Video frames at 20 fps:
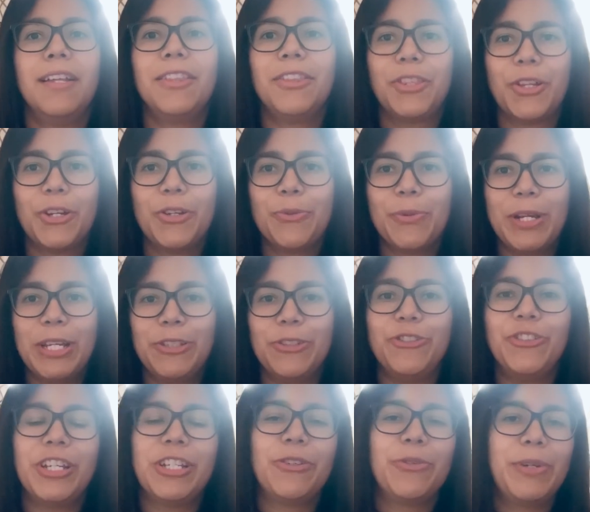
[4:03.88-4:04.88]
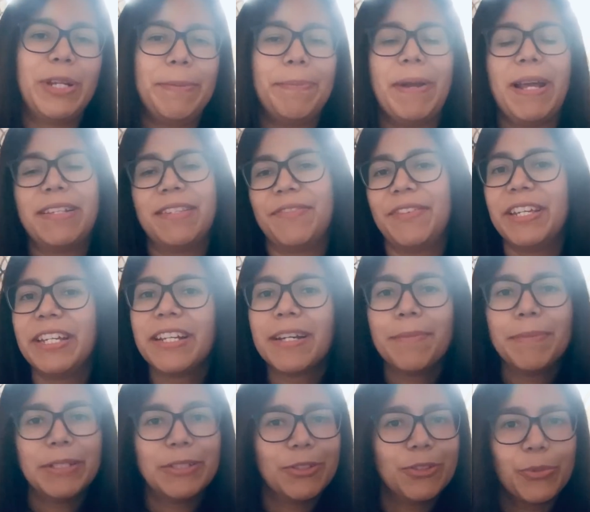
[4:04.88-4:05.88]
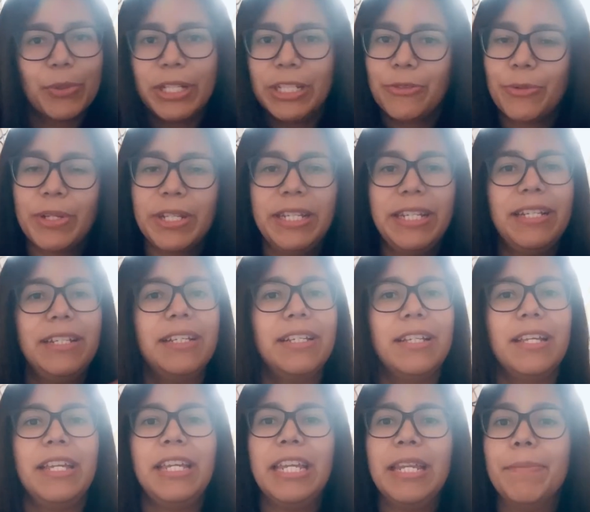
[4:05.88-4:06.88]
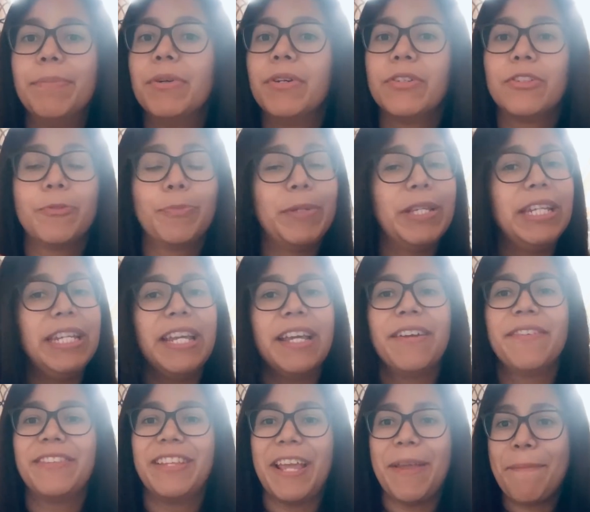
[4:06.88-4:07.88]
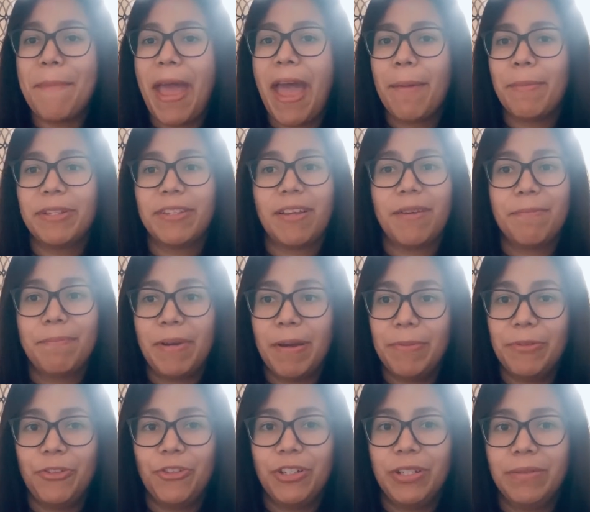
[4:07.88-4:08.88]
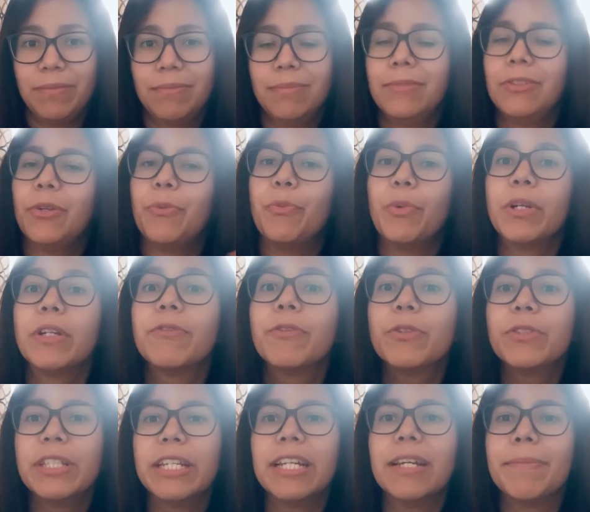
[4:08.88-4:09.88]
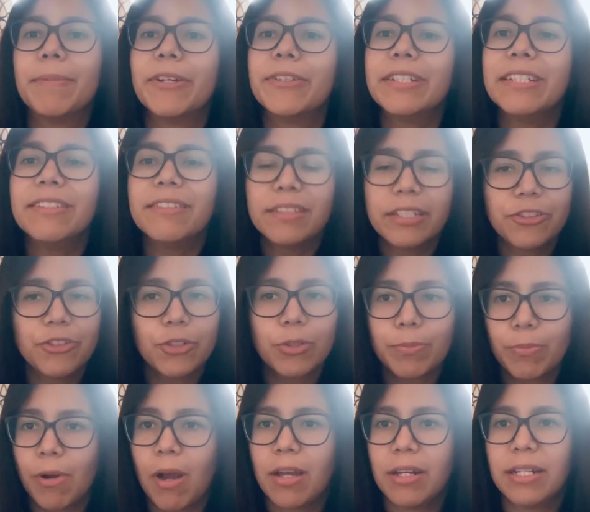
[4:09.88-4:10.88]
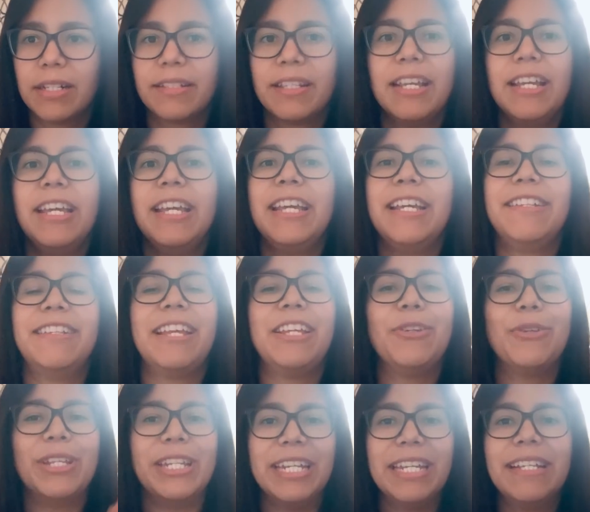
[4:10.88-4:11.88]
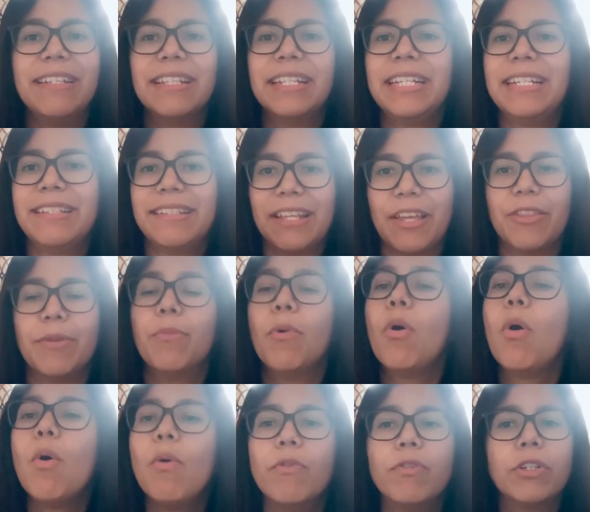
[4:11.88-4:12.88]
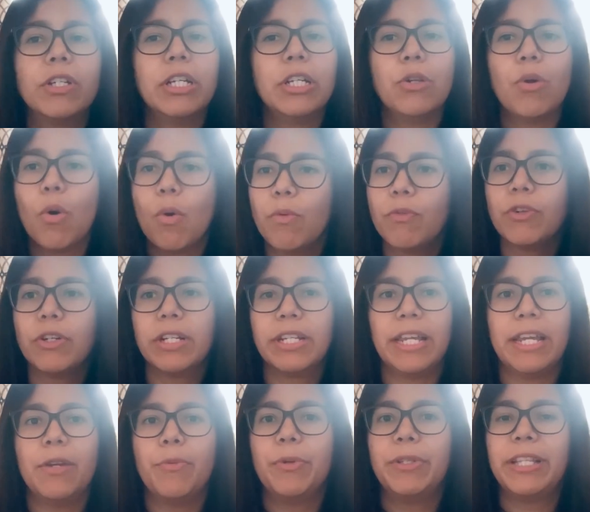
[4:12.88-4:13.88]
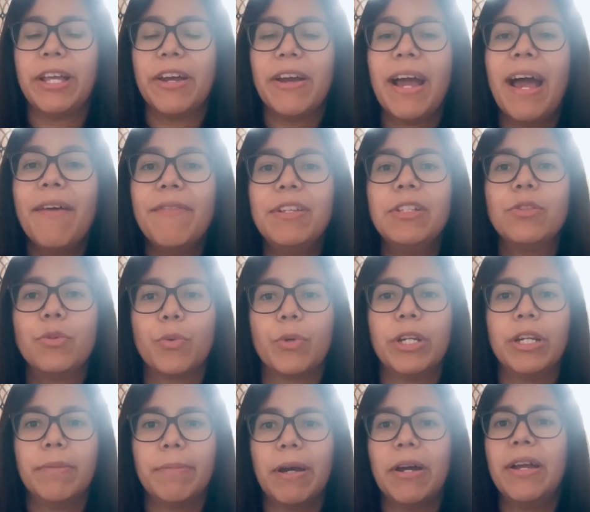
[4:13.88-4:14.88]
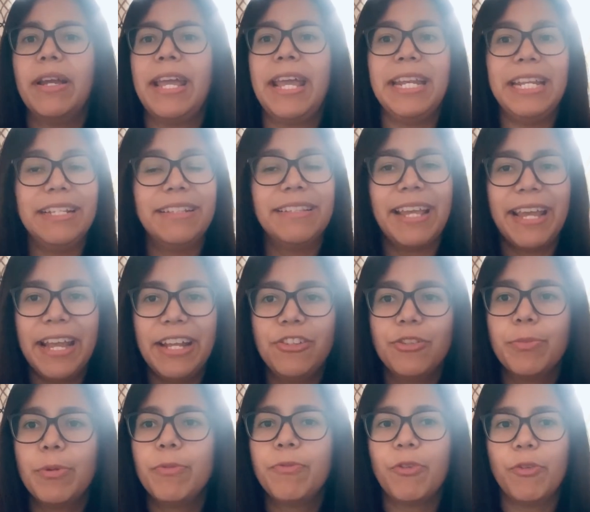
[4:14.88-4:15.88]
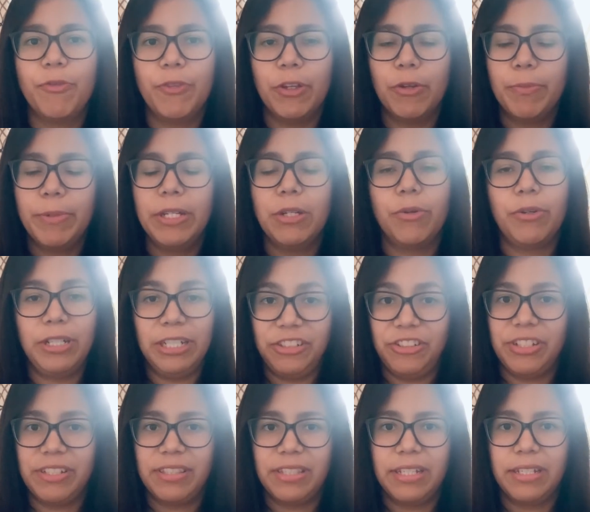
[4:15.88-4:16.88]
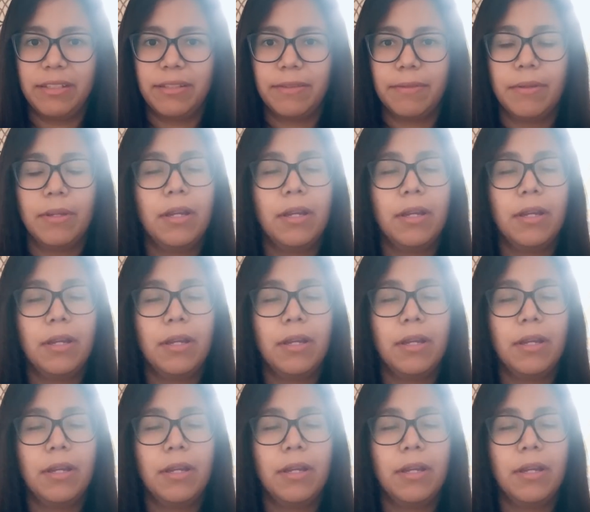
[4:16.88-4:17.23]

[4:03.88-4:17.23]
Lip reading: Third way to generate passive income into 2020, ebooks, PDFs, and Amazon publishing. The wonderful thing about these digital products is that you can easily sell them over and over again without having to worry about any tangible fulfillment or logistics.